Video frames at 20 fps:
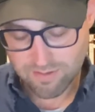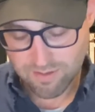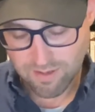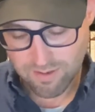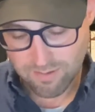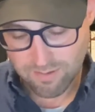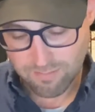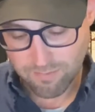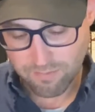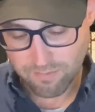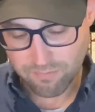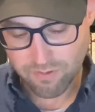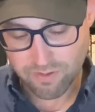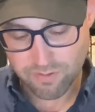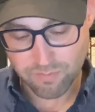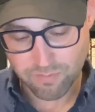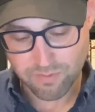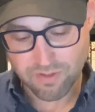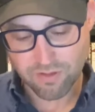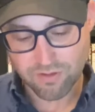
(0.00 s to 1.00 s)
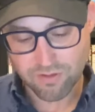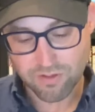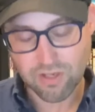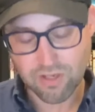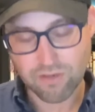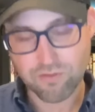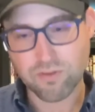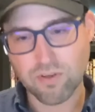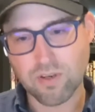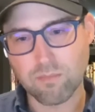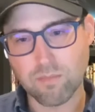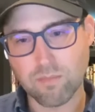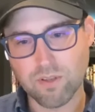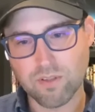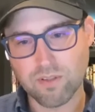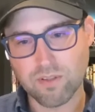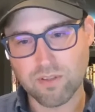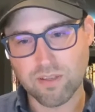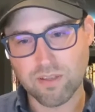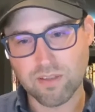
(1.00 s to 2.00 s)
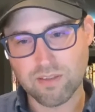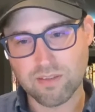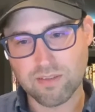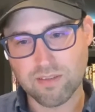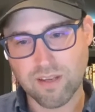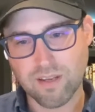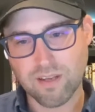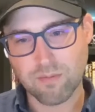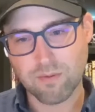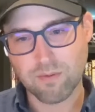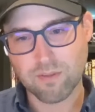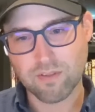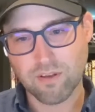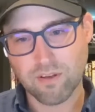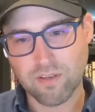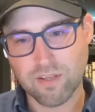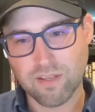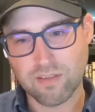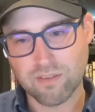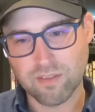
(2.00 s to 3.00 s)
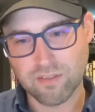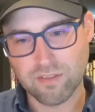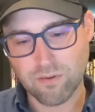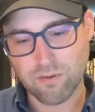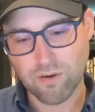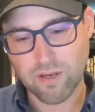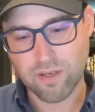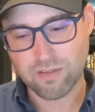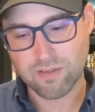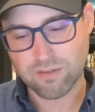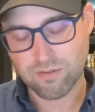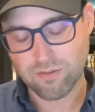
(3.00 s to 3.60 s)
The first one's called Sheltering Mercy. The second one is called Endless Grace.